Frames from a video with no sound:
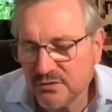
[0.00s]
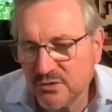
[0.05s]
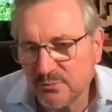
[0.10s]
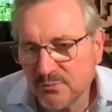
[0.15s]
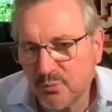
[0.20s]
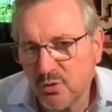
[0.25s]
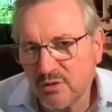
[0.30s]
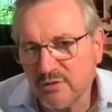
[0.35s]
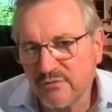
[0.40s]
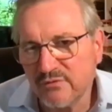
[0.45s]
your
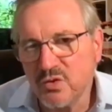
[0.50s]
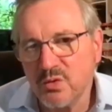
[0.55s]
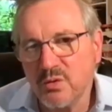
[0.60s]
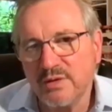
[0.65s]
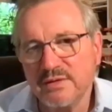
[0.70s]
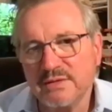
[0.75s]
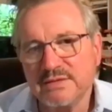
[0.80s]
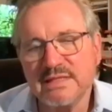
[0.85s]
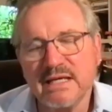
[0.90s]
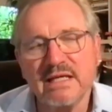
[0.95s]
point of view on
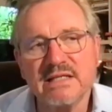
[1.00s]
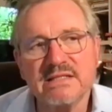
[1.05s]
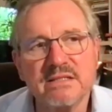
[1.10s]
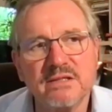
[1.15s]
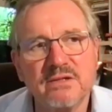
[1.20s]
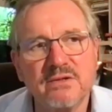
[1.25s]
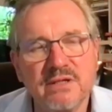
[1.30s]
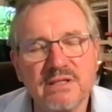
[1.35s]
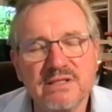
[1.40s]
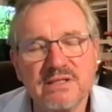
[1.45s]
the tax
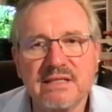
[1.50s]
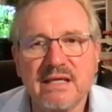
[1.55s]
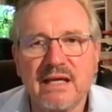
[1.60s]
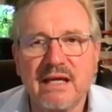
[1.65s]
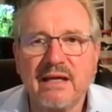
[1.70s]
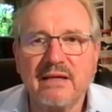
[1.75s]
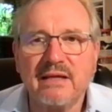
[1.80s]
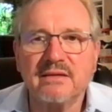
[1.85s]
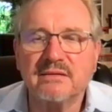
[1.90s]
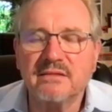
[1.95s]
increase
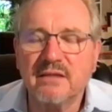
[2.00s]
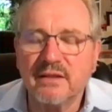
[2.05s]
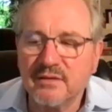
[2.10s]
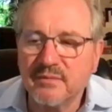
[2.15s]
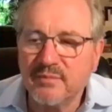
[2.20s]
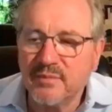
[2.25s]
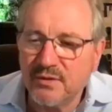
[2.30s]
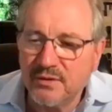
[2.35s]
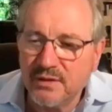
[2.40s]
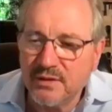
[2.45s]
at the
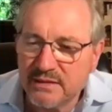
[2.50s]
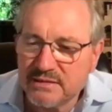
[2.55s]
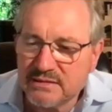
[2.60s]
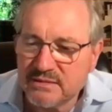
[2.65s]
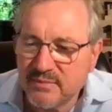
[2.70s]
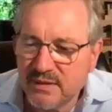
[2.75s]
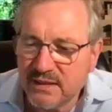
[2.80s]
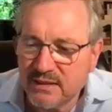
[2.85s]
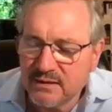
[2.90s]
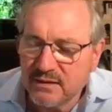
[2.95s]
Marinette
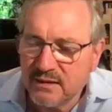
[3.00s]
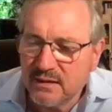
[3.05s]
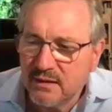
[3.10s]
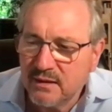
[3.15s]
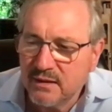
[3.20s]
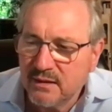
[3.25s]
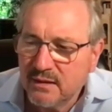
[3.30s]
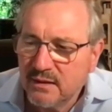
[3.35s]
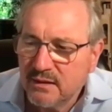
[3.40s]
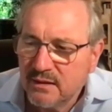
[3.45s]
debate.
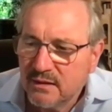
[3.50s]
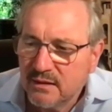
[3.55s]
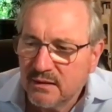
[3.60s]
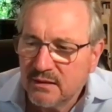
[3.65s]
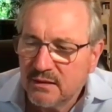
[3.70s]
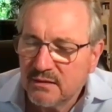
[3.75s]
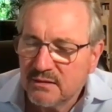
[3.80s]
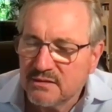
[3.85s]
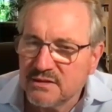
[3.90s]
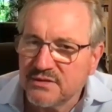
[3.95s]

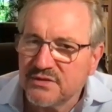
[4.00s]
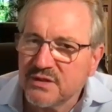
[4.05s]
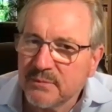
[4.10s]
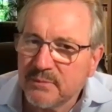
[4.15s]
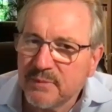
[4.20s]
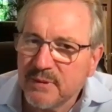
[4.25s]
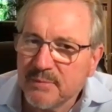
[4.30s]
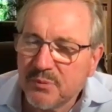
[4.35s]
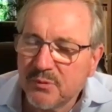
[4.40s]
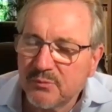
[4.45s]
Do you think
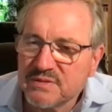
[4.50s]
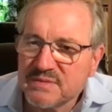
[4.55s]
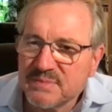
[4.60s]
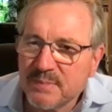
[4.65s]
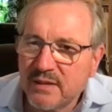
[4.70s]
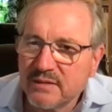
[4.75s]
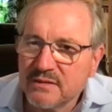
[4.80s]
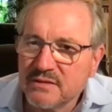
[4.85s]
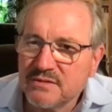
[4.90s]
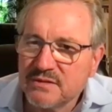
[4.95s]
people
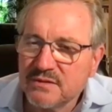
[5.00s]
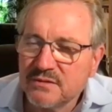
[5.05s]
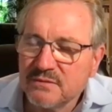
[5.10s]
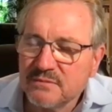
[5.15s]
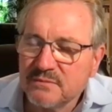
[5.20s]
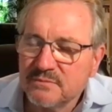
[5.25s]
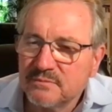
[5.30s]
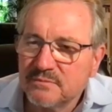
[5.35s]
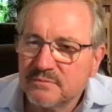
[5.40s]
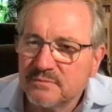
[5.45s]
responded to you
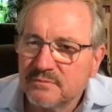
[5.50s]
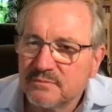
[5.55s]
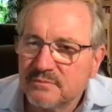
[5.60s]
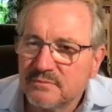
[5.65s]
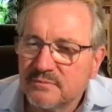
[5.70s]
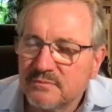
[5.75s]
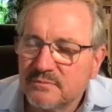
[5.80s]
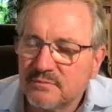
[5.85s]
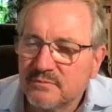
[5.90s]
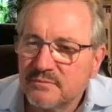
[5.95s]

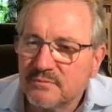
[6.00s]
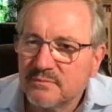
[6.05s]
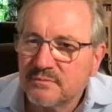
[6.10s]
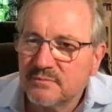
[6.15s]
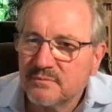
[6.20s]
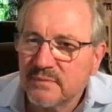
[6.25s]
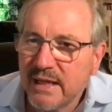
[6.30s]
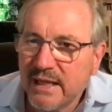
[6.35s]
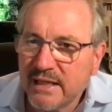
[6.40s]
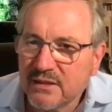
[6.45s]

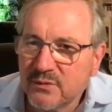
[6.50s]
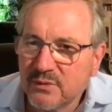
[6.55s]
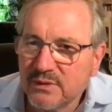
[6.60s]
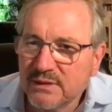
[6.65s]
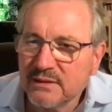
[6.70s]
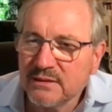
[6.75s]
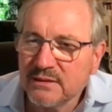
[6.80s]
adequately?